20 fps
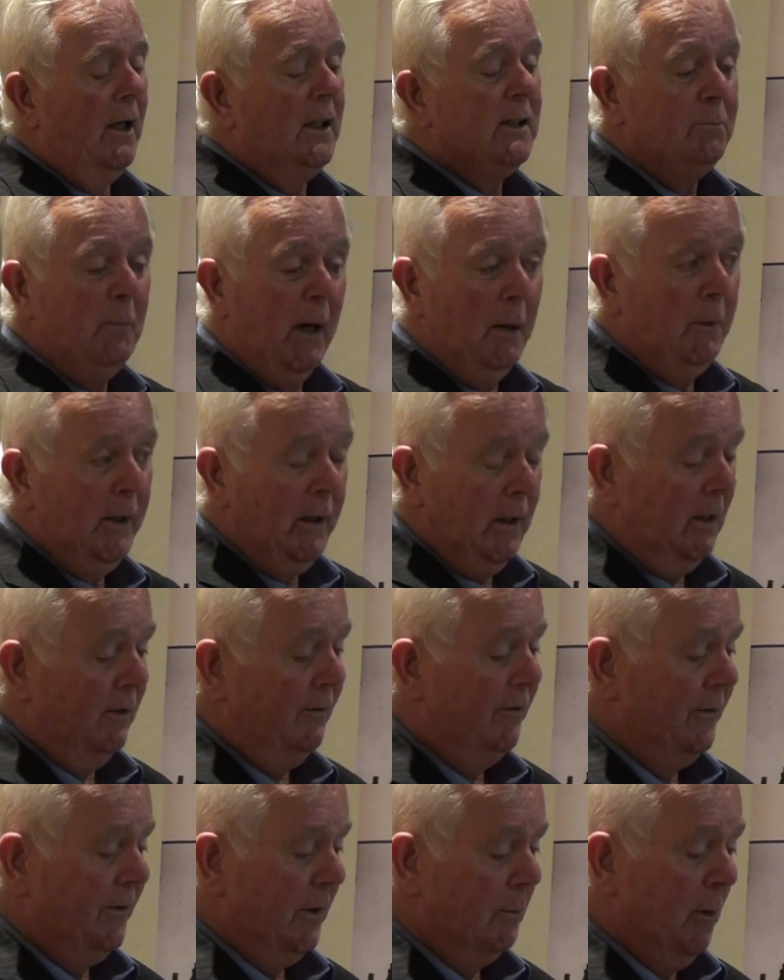memory
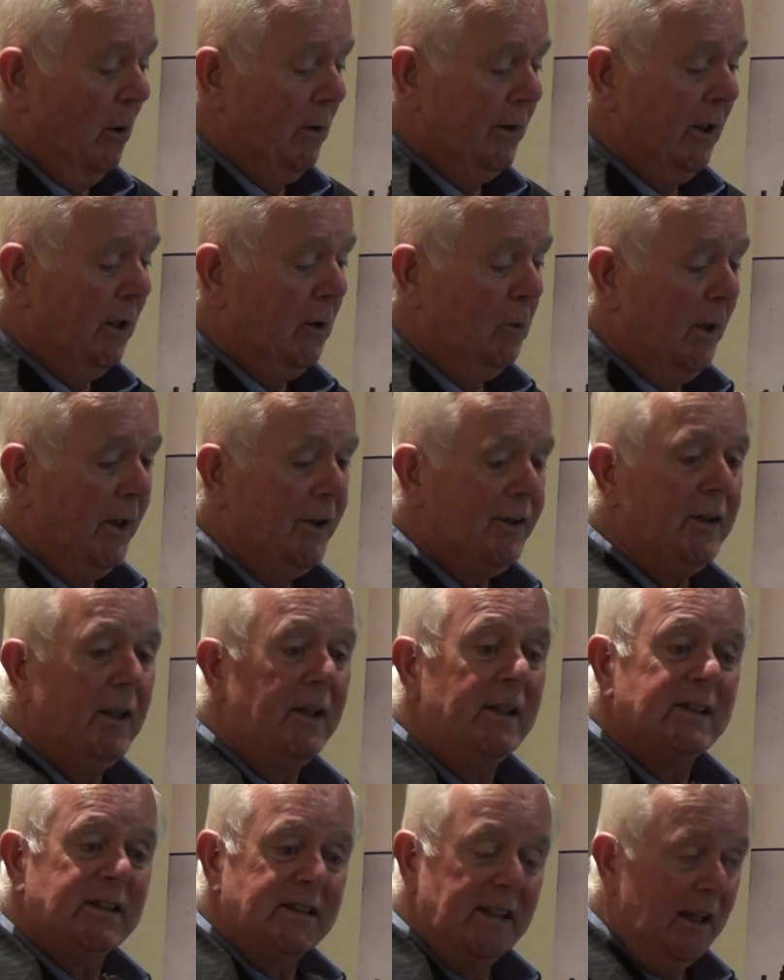of the morning in question.
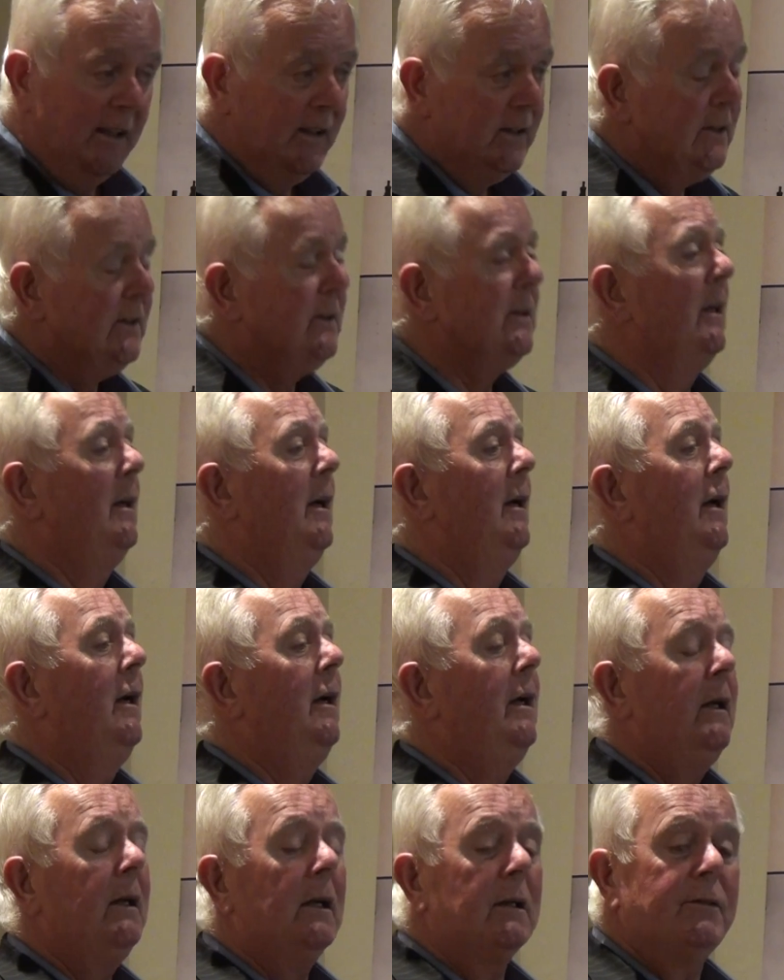He says
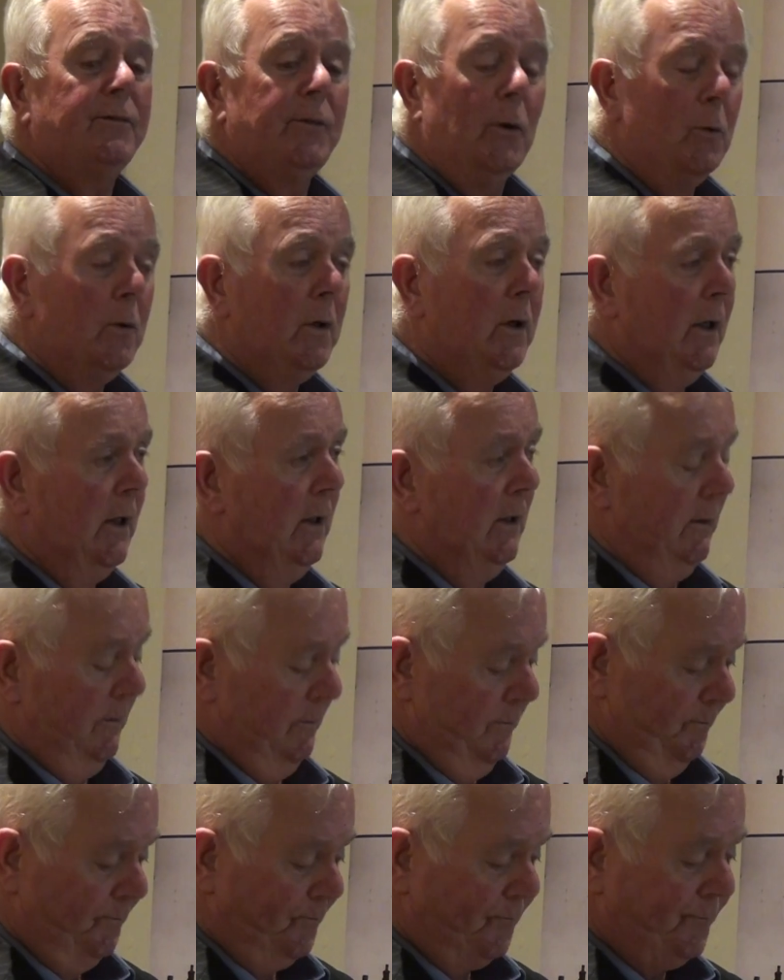he got a phone call
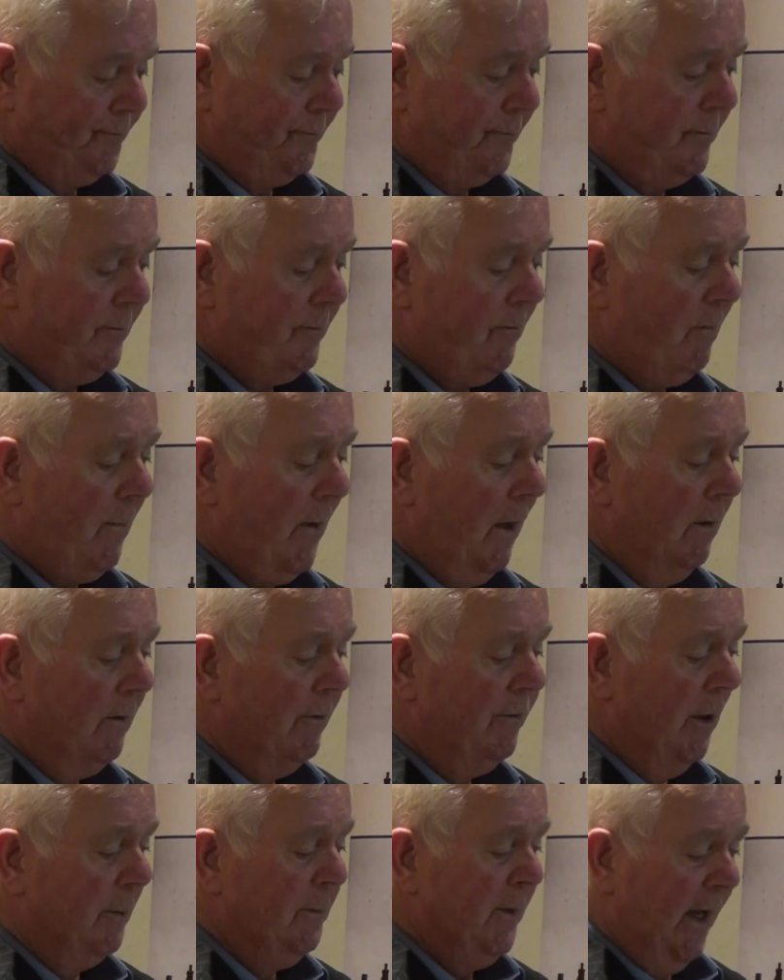
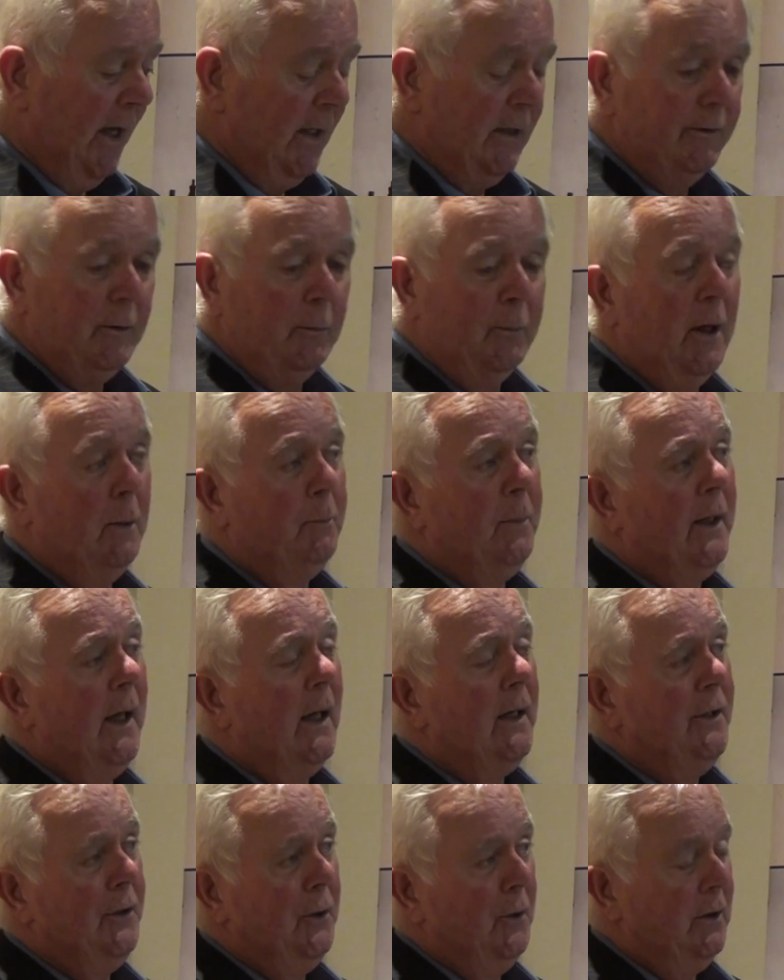from the head of the
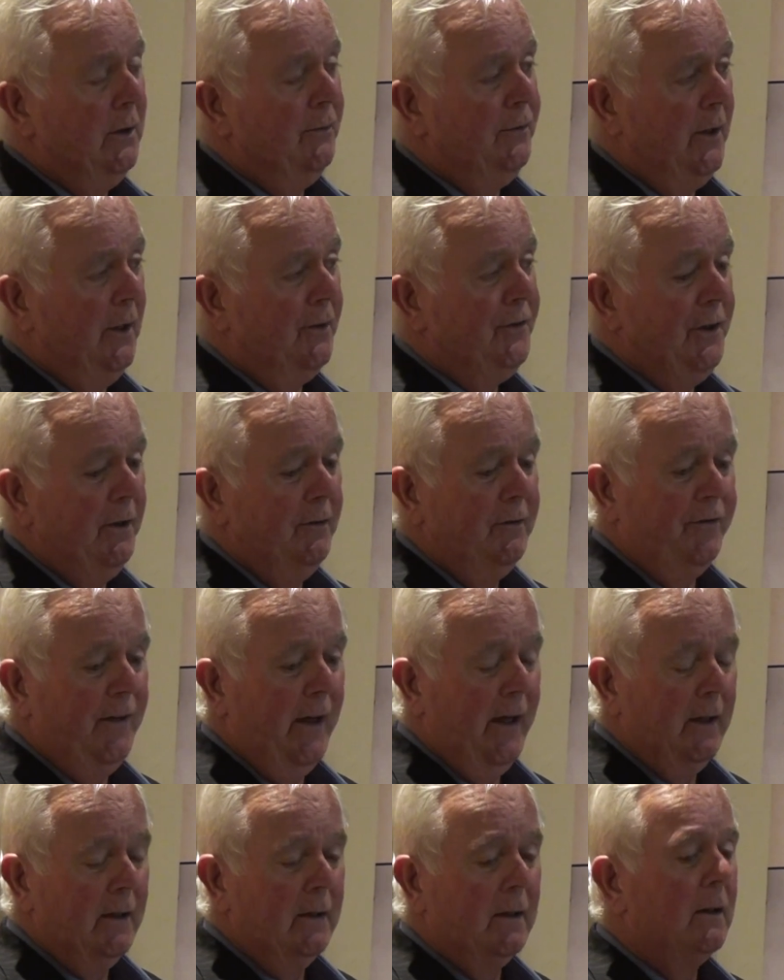propaganda unit of Sinn
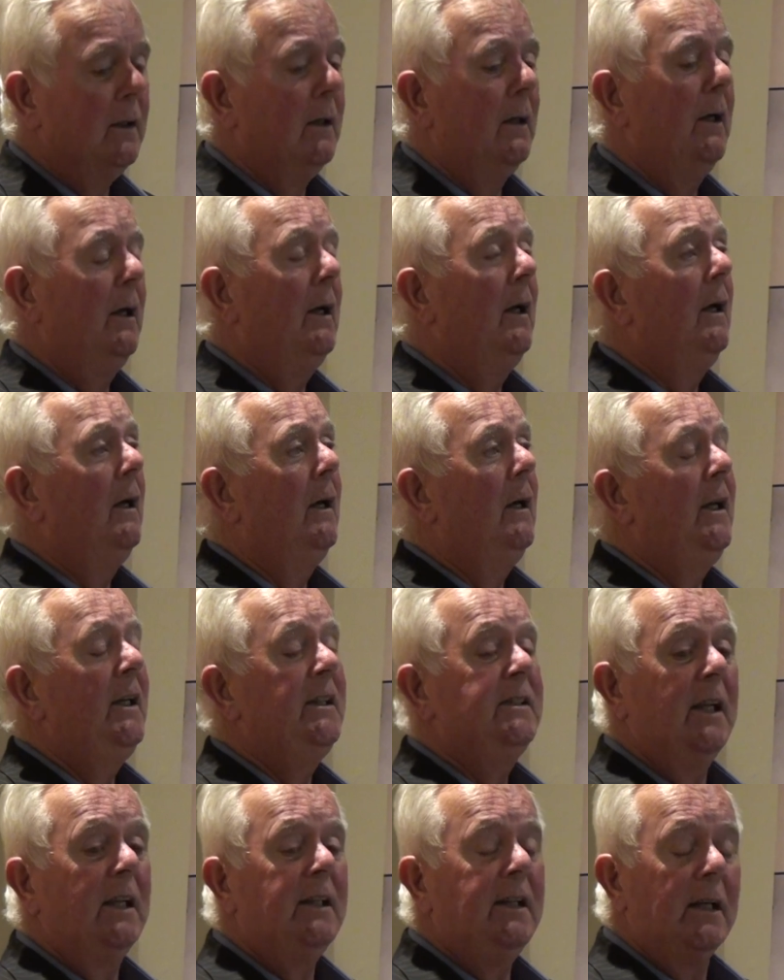Féin. He
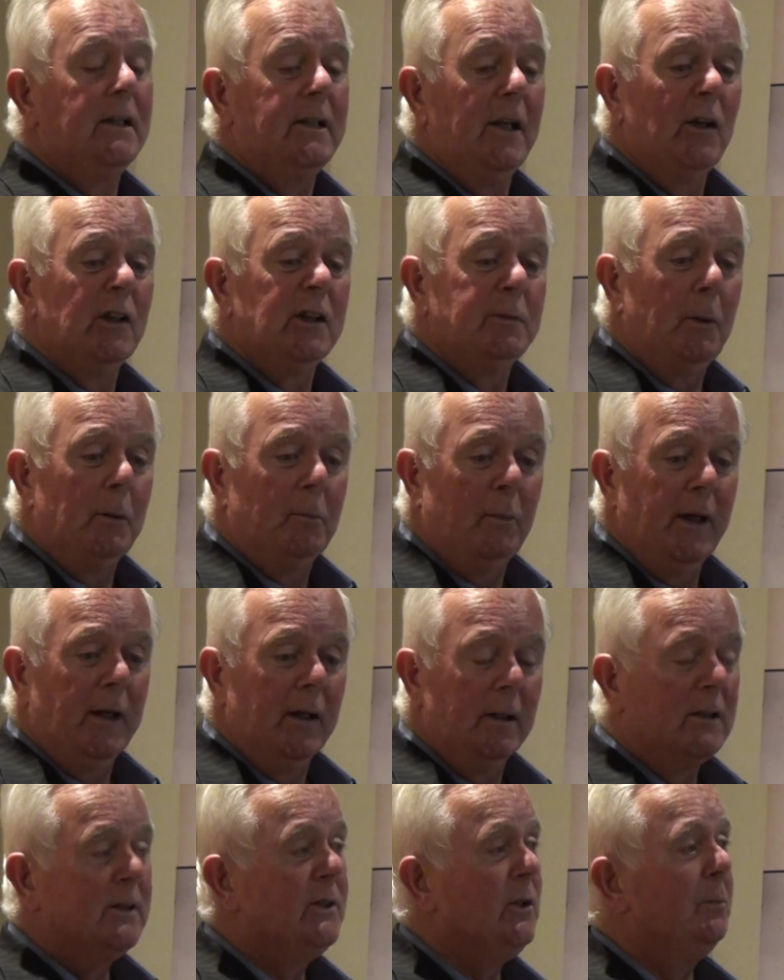said, get down to
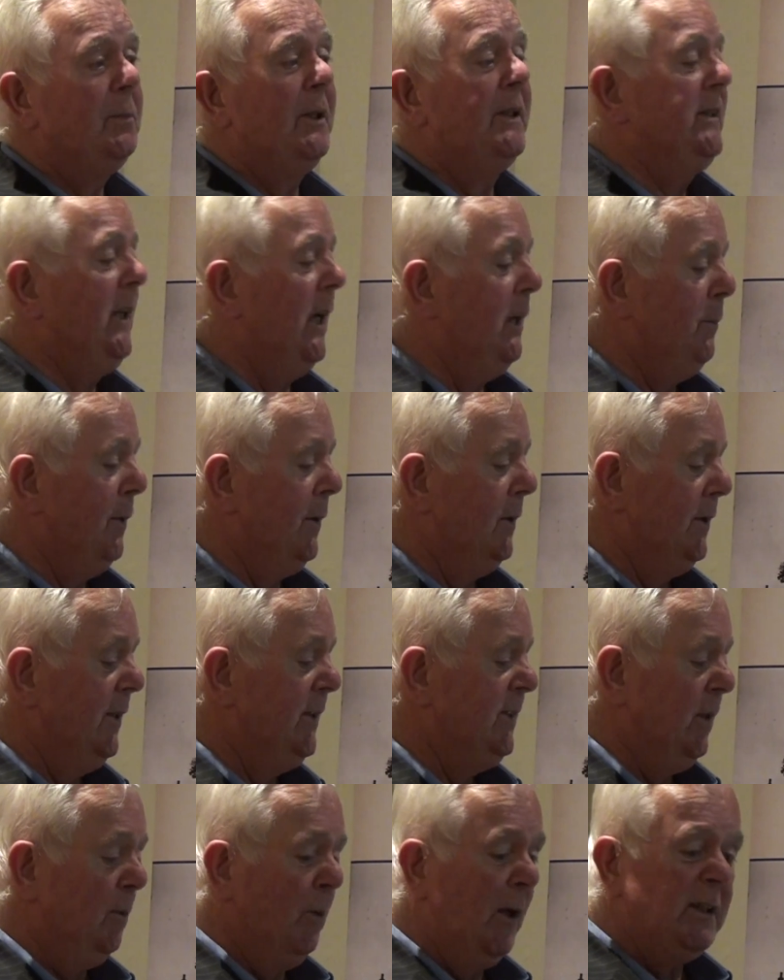Balbriggan, something's happened. He
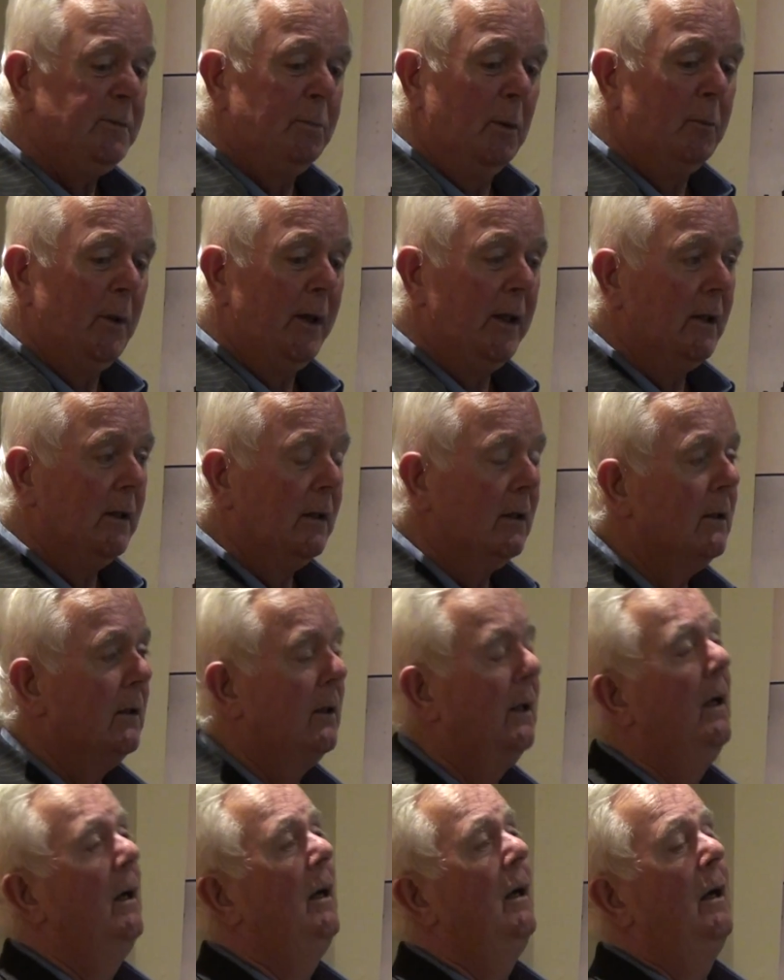said, where's Balbriggan?
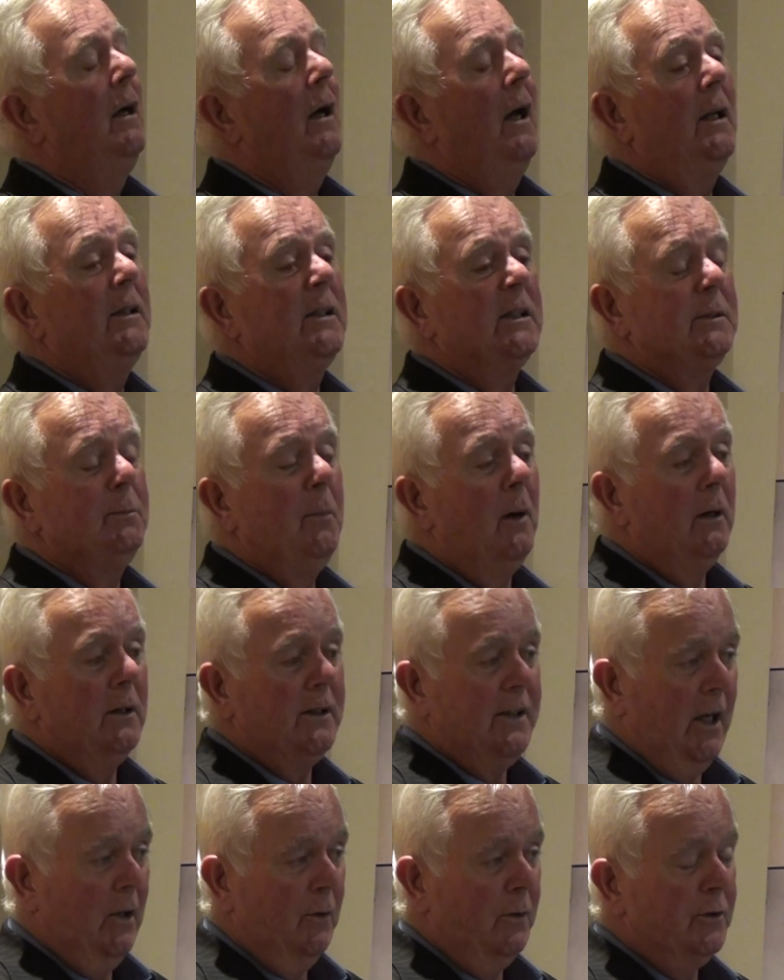It's a small
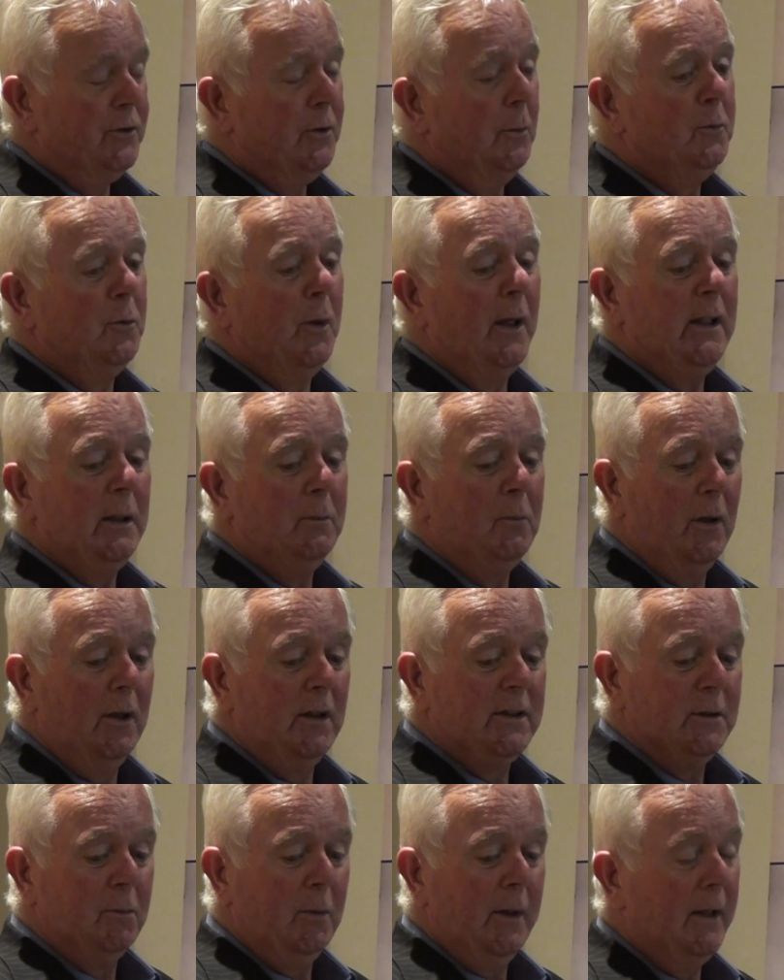town, some 20
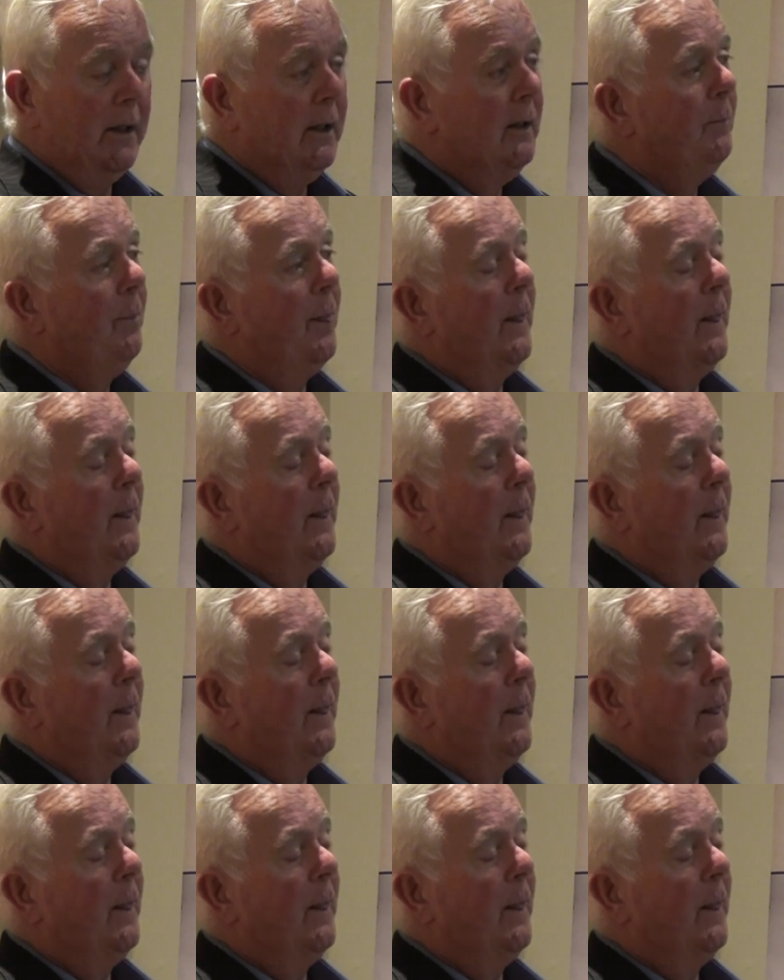miles away.